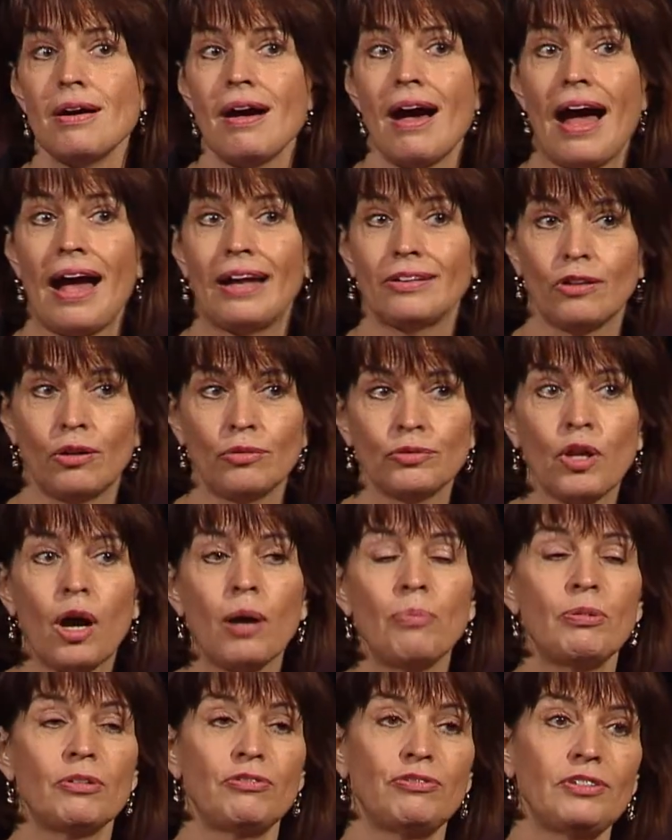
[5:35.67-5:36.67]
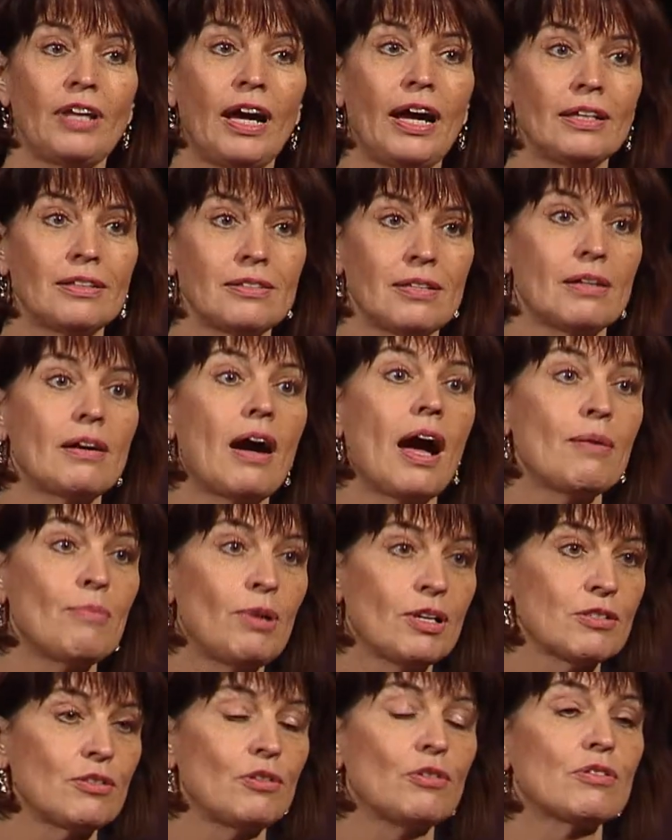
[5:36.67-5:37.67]
And on top of that, I
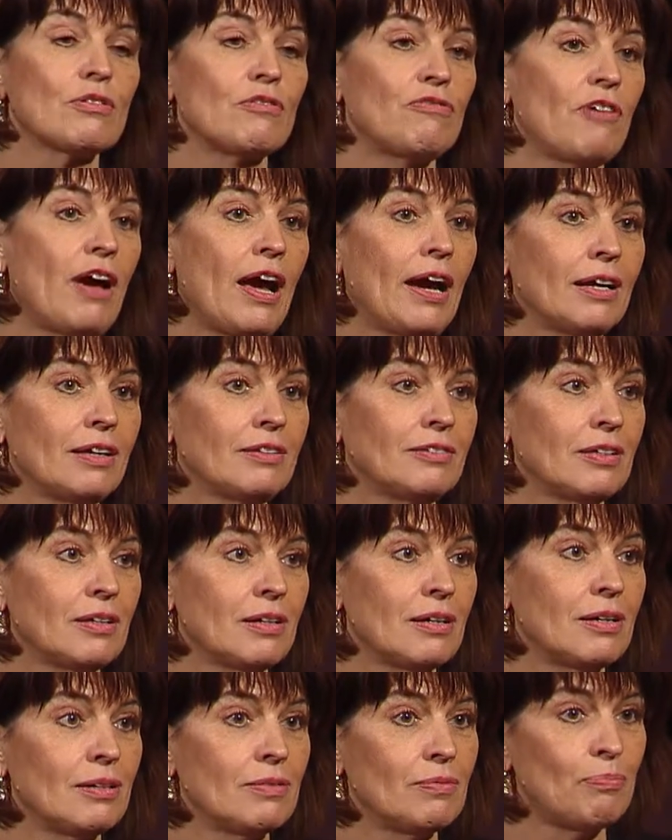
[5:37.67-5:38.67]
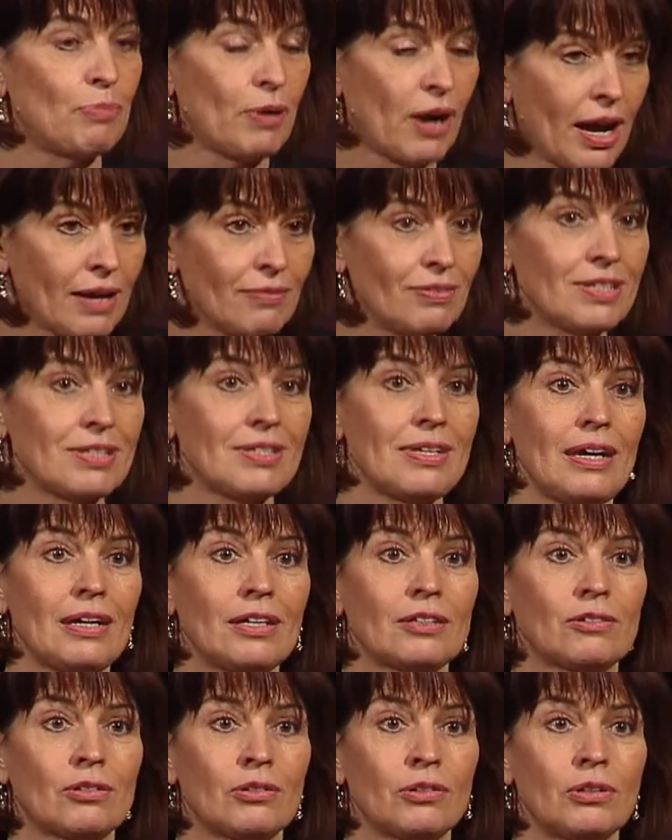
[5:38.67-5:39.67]
must also thank the private
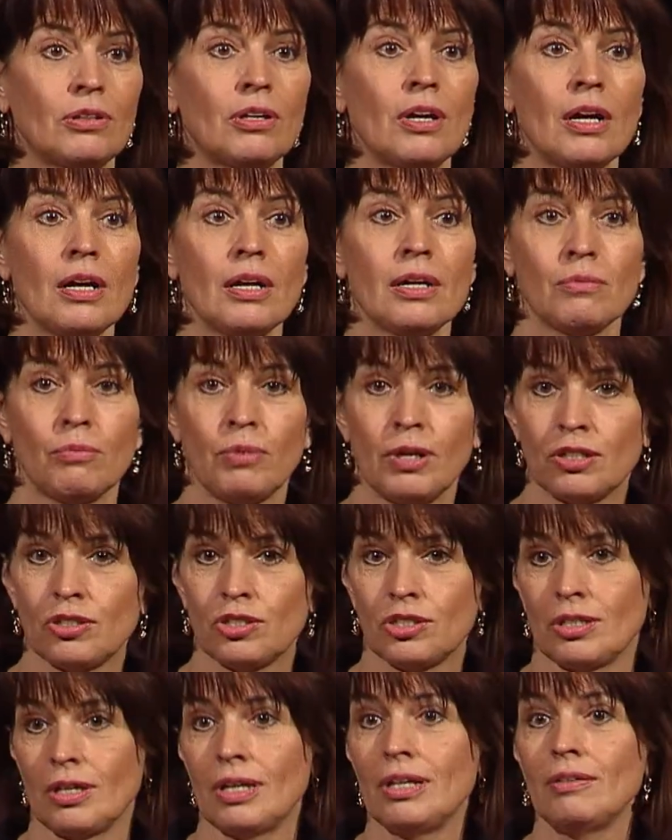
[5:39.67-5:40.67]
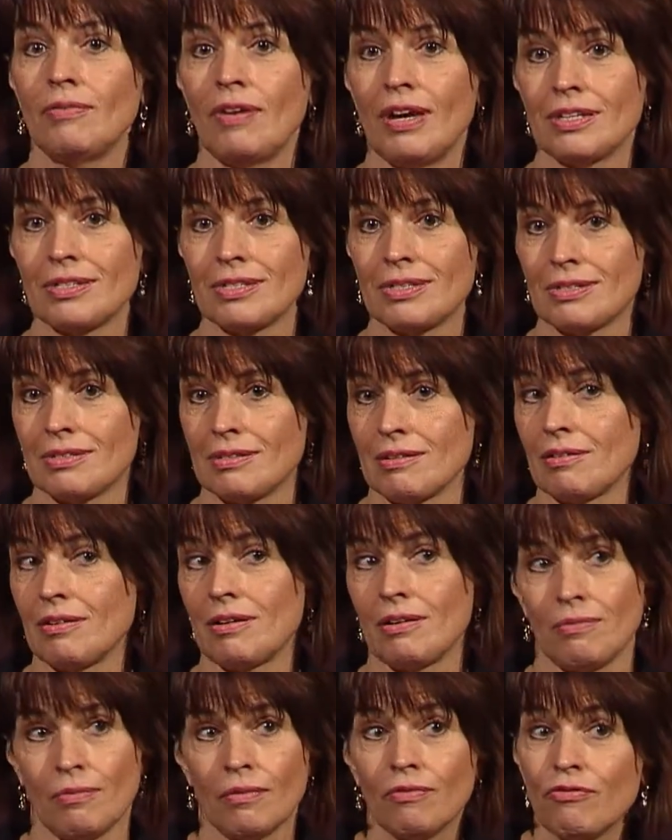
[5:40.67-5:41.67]
sector, which invests
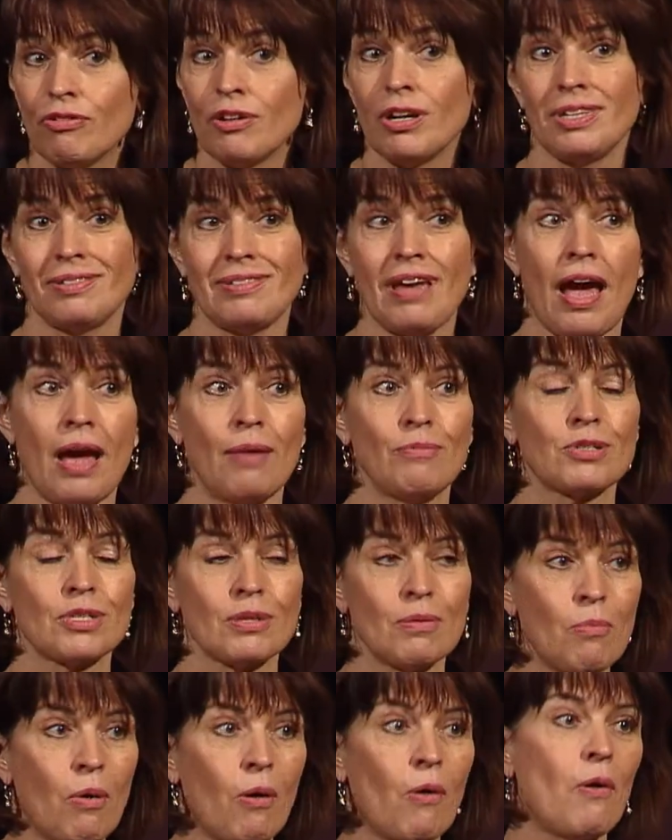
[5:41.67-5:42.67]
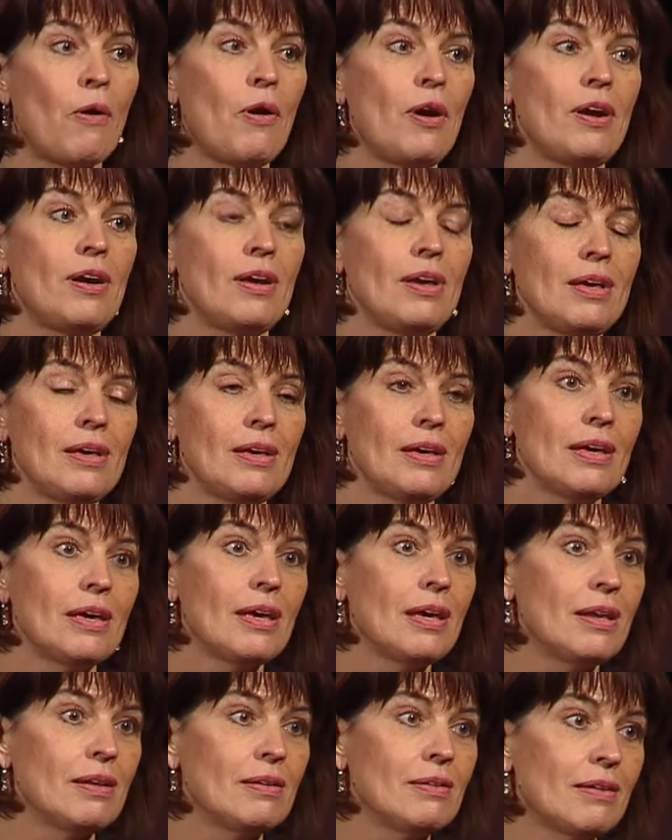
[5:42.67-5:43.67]
3 times more
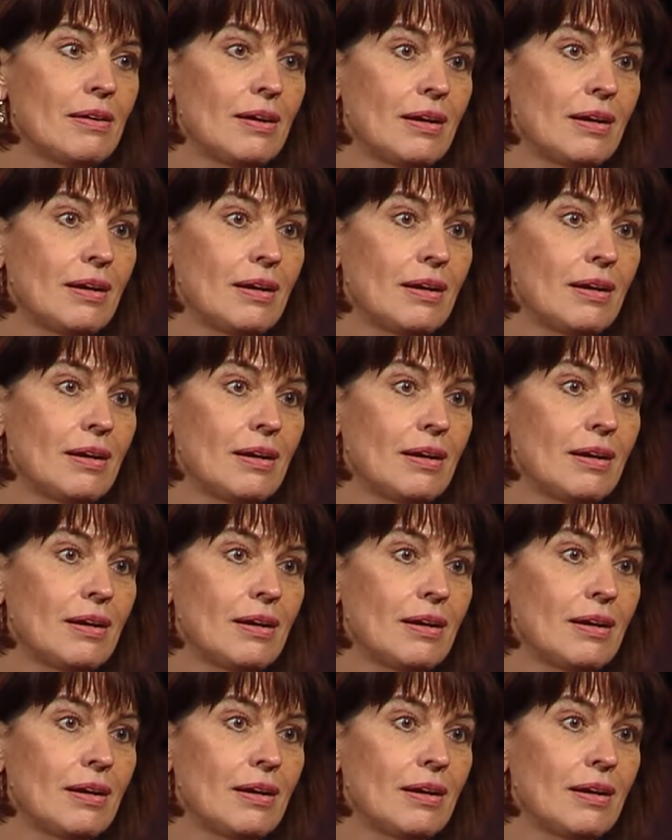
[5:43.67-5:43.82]
in